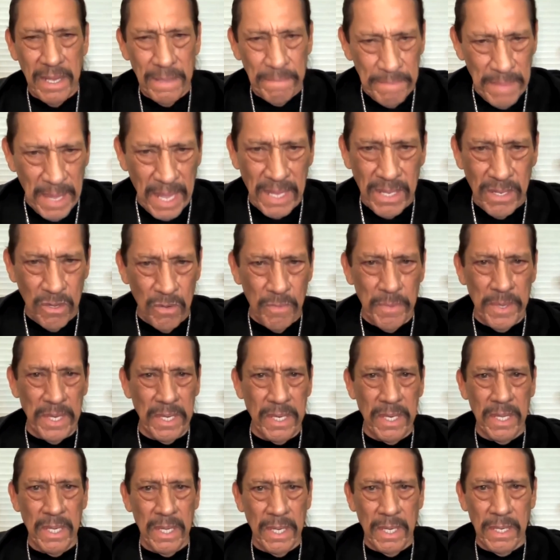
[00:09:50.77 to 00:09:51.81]
man, you
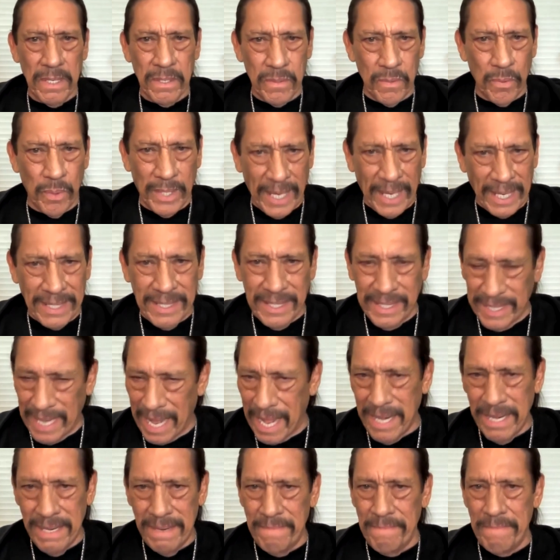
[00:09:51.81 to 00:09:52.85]
mean what I
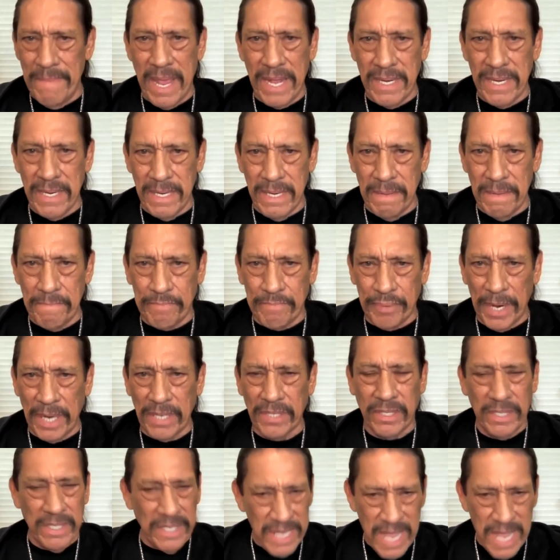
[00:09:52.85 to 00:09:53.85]
said made an impression?